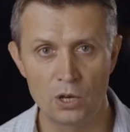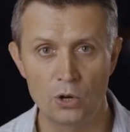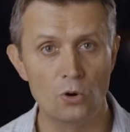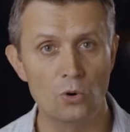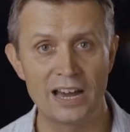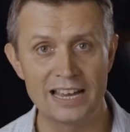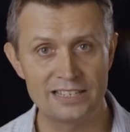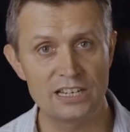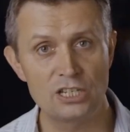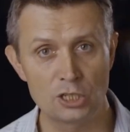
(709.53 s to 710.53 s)
or as
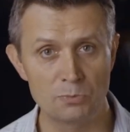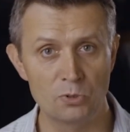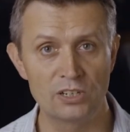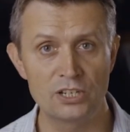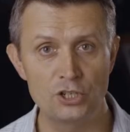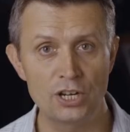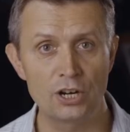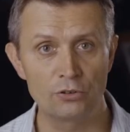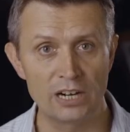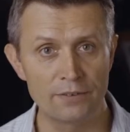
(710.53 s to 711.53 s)
a smaller
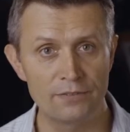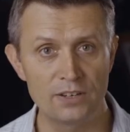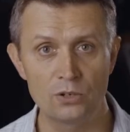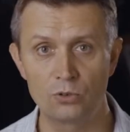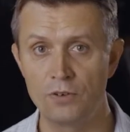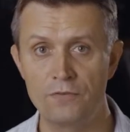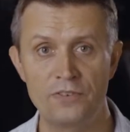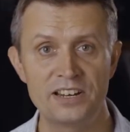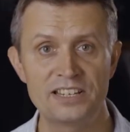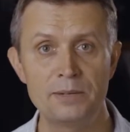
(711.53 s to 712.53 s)
geographic or
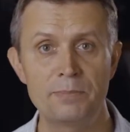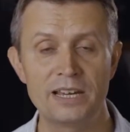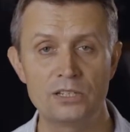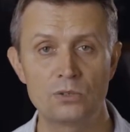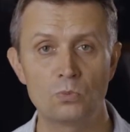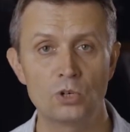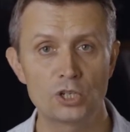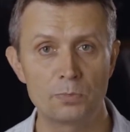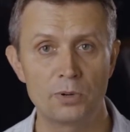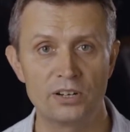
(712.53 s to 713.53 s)
affinity-based
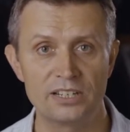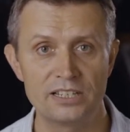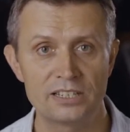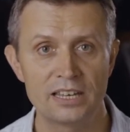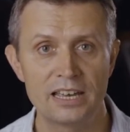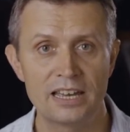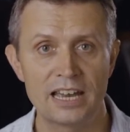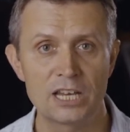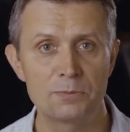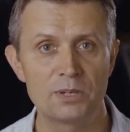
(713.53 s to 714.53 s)
watch parties
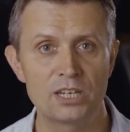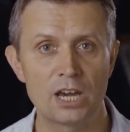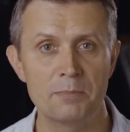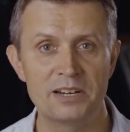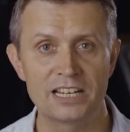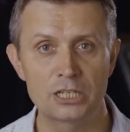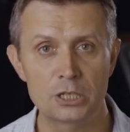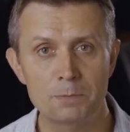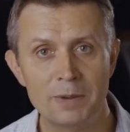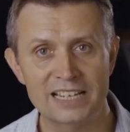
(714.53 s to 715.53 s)
has become an
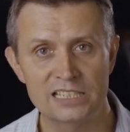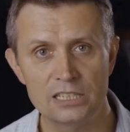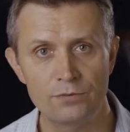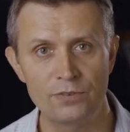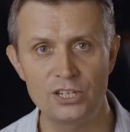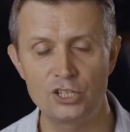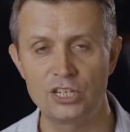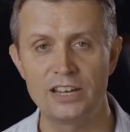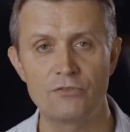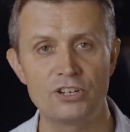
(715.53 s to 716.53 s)
expected feature
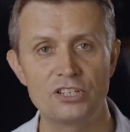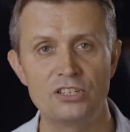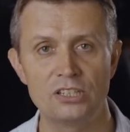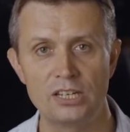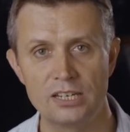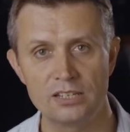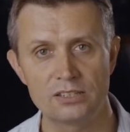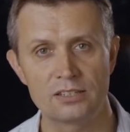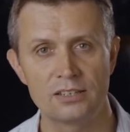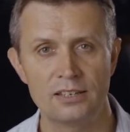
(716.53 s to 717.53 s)
in recent years.